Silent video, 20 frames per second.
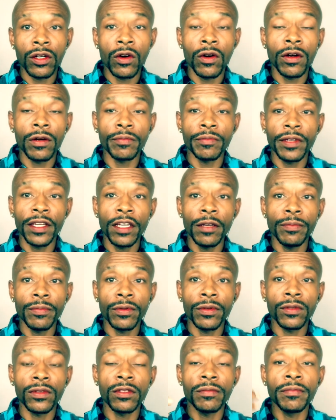on
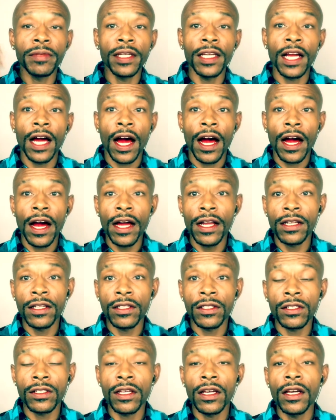people to be
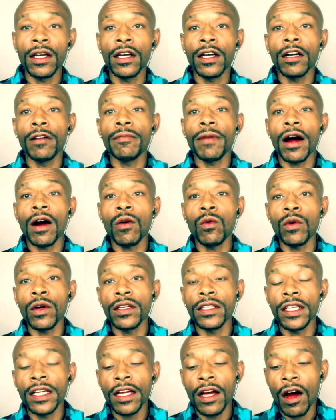honest about
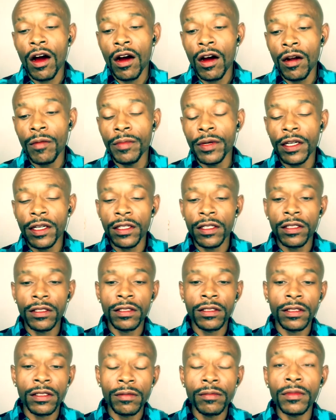where they are, because
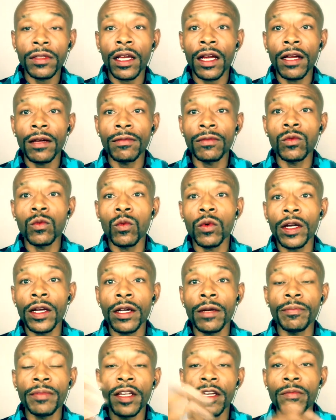sometimes
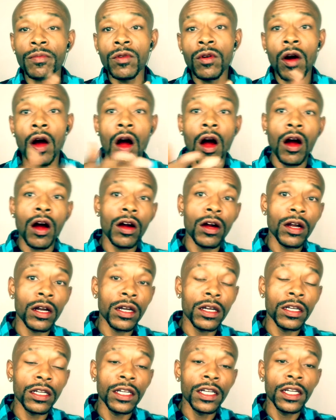where people
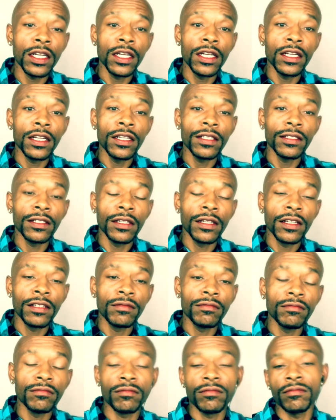are,
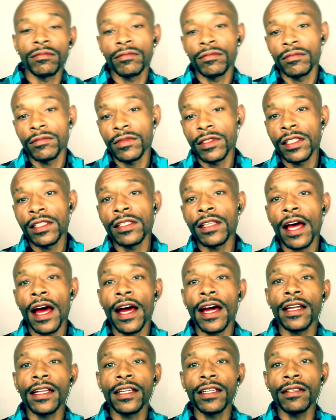
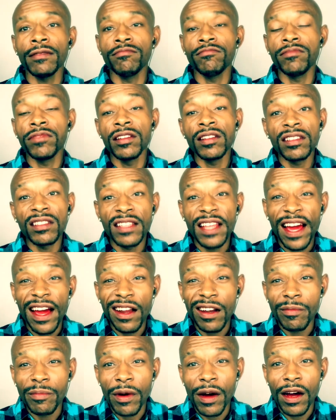society looks
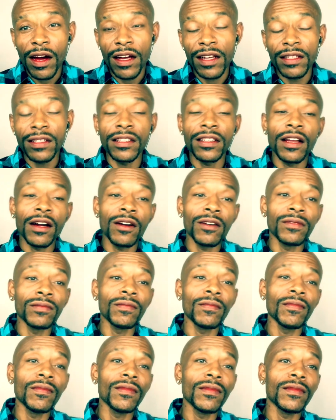down upon,
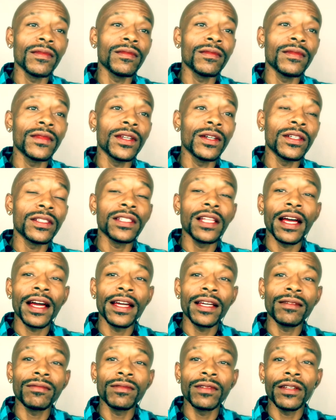it's
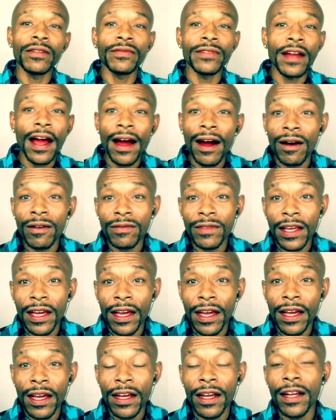like if you're out
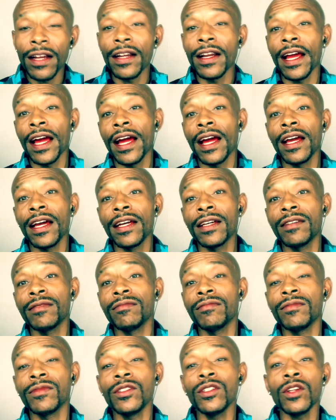there and,